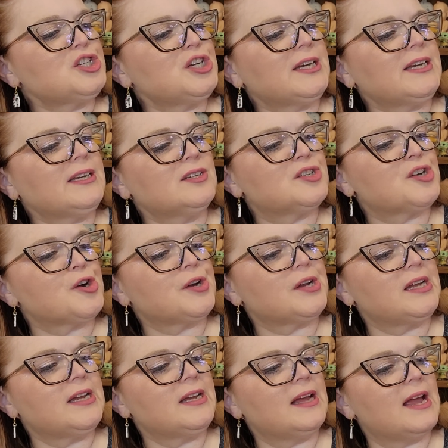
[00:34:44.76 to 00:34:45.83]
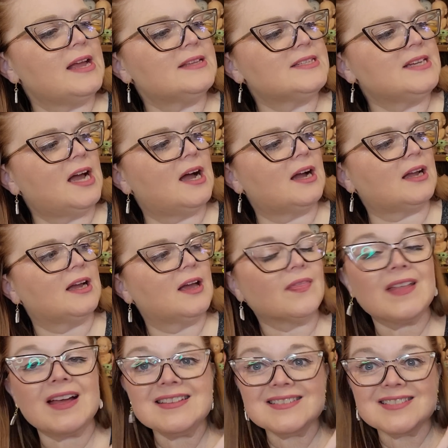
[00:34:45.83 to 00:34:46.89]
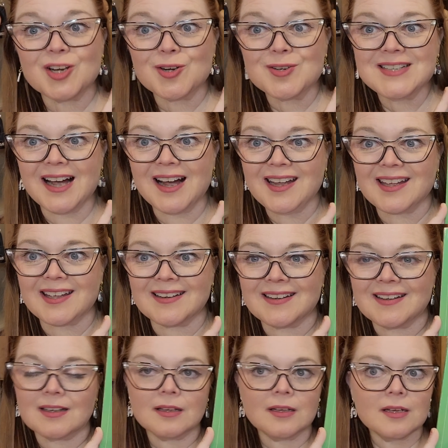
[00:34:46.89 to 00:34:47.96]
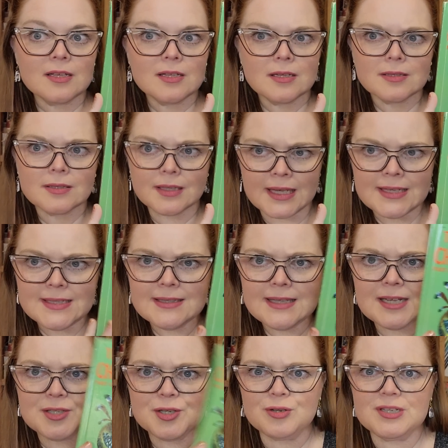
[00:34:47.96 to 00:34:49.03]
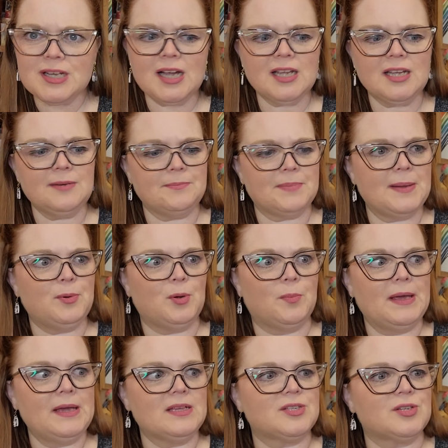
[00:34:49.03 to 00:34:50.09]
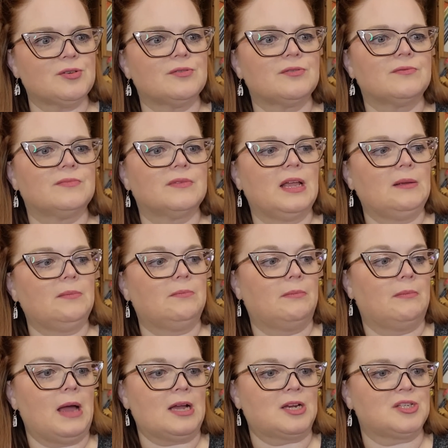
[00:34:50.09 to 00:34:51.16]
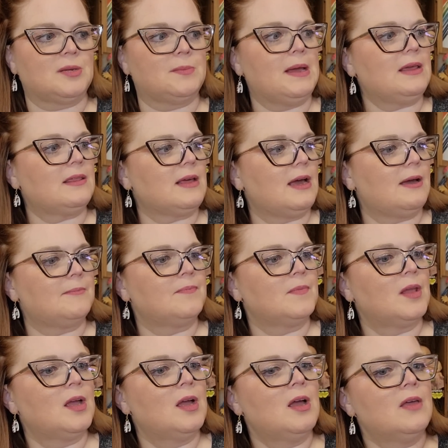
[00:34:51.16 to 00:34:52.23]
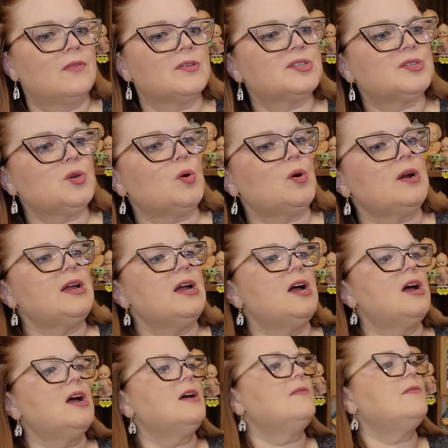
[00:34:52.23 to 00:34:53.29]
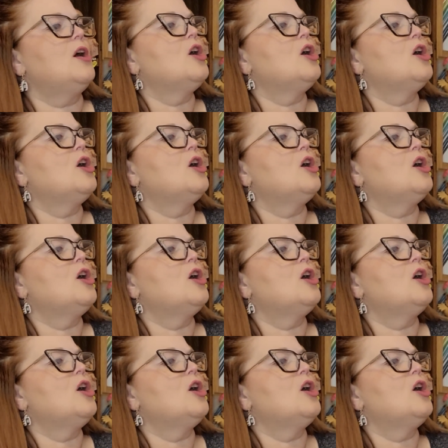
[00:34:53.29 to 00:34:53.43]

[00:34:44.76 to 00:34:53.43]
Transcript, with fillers: chicken, turkey, and duck. That's turducken. Isn't that turducken? People make tur they actually make that. The story of